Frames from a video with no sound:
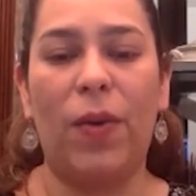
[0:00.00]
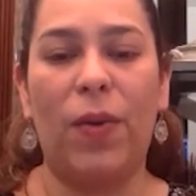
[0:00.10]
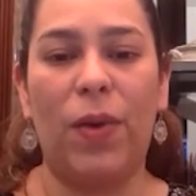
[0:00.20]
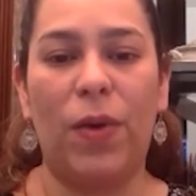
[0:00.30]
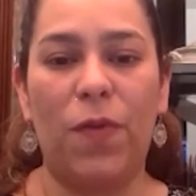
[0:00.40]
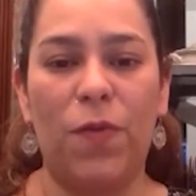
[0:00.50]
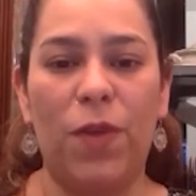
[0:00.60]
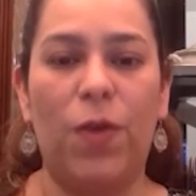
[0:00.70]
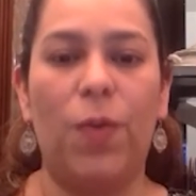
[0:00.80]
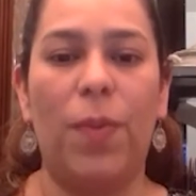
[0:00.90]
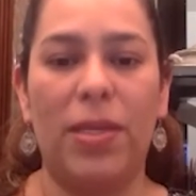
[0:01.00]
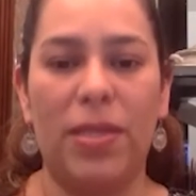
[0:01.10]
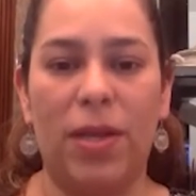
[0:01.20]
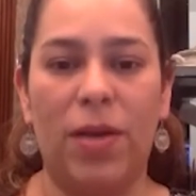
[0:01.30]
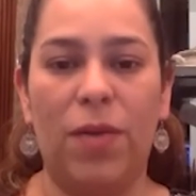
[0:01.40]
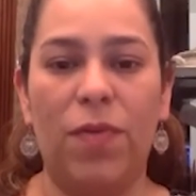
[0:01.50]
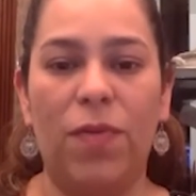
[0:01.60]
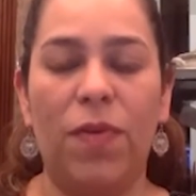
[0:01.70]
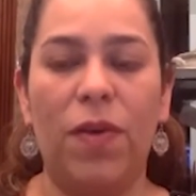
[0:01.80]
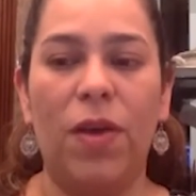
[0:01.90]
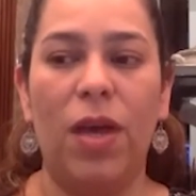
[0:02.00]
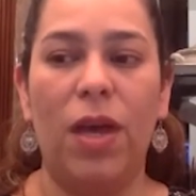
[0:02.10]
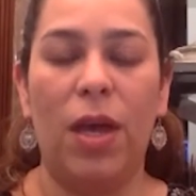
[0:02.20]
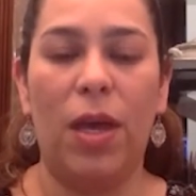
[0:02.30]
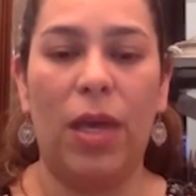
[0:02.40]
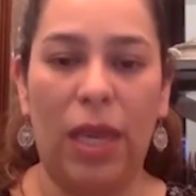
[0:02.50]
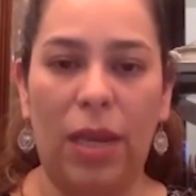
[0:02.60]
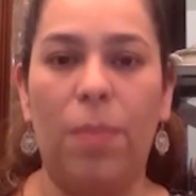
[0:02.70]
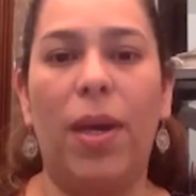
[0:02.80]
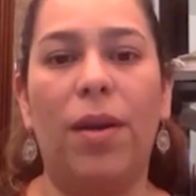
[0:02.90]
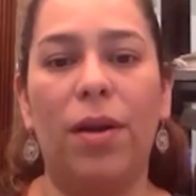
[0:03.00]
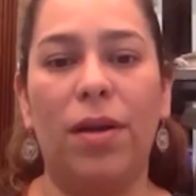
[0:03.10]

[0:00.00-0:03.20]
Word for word: could feel myself getting better,